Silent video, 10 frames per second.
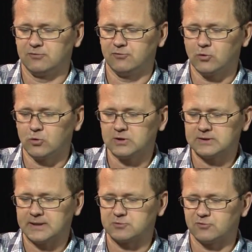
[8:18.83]
4
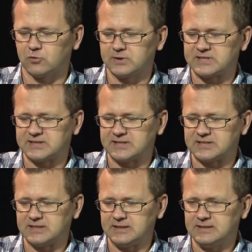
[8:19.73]
times 4 is
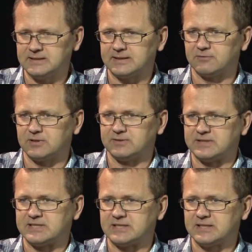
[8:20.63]
16, then
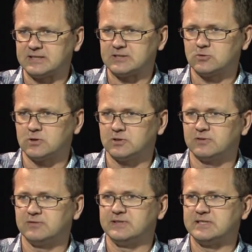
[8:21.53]
56,
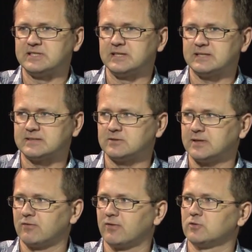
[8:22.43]
256, then
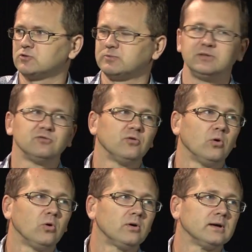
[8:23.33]
you have
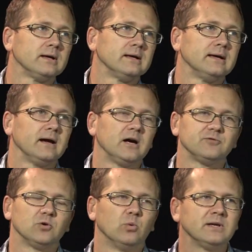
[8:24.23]
1024.
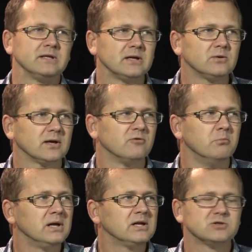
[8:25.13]
After 1 year, you have
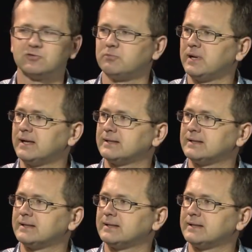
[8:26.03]
millions of